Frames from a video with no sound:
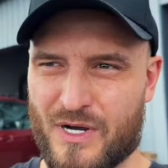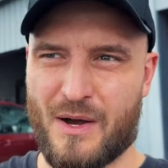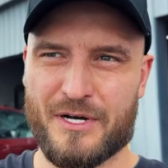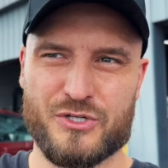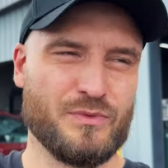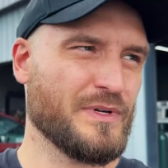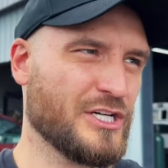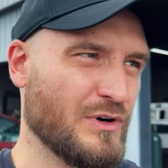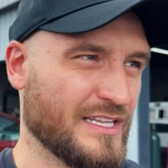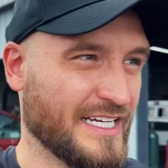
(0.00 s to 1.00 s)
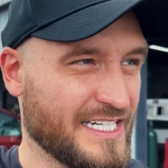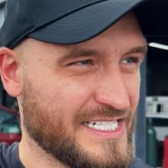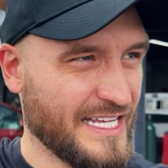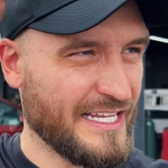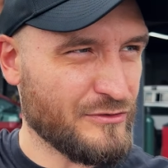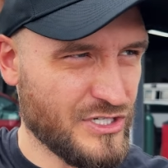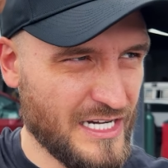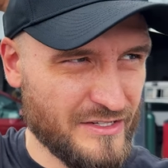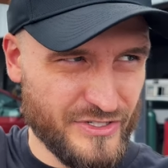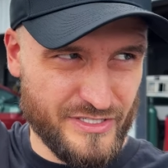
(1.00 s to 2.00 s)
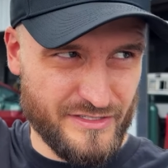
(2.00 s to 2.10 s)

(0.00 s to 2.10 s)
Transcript: How much would be a truck like this? $10,000?